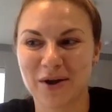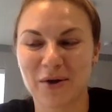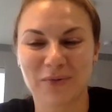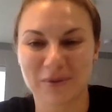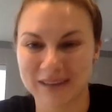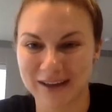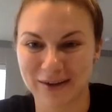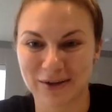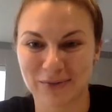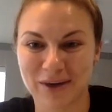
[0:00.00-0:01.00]
Hope that we get
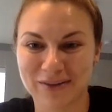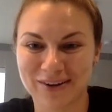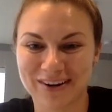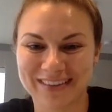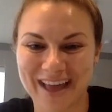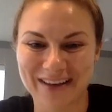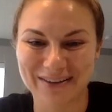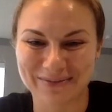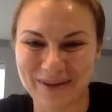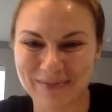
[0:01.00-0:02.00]
good weather at the end
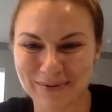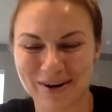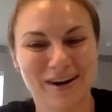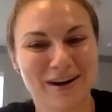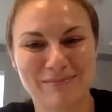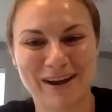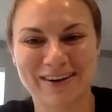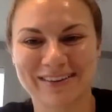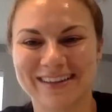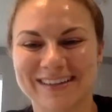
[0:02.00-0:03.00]
of February in
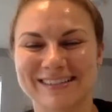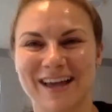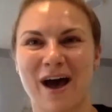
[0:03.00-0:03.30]
Maryland.